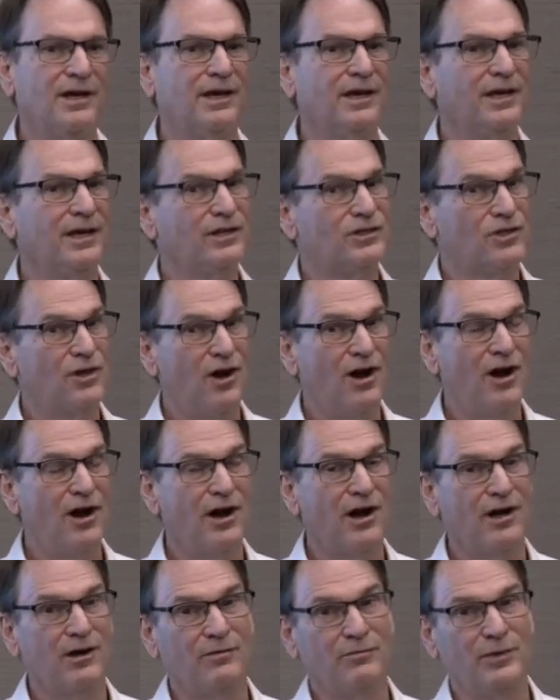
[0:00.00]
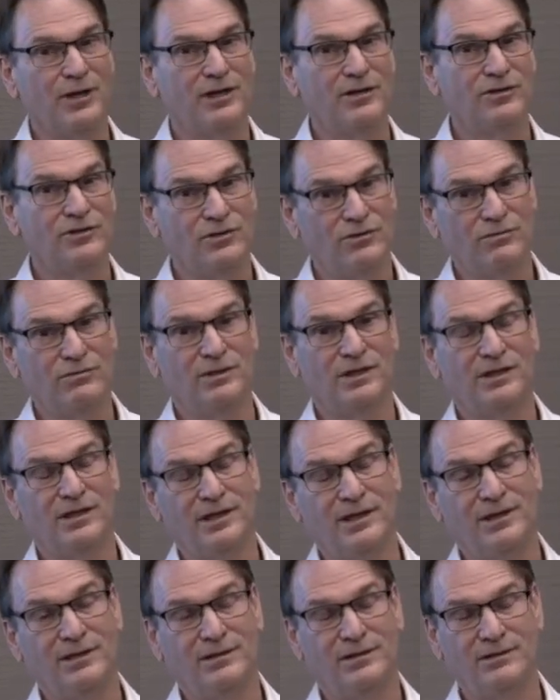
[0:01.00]
It's hard because
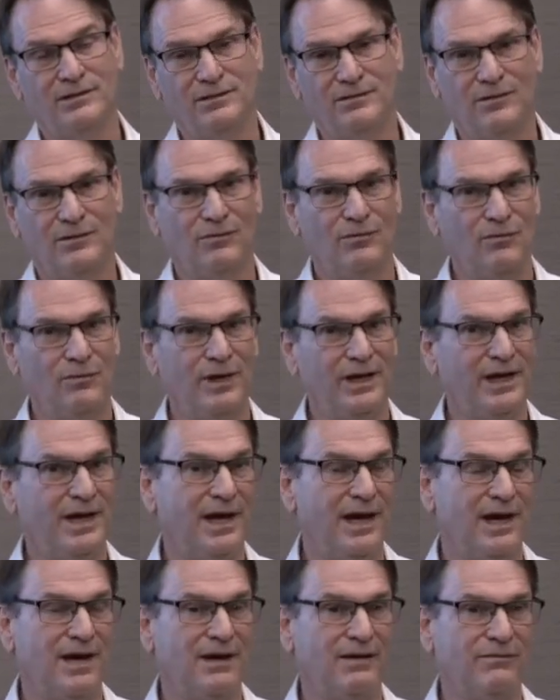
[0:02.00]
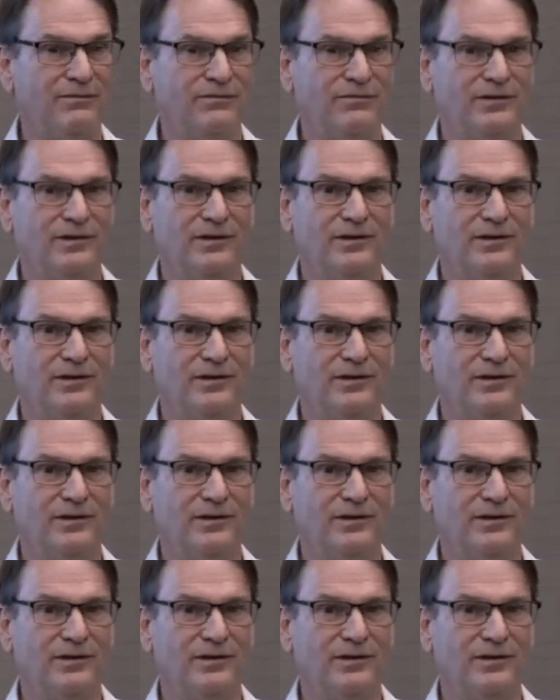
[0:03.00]
we have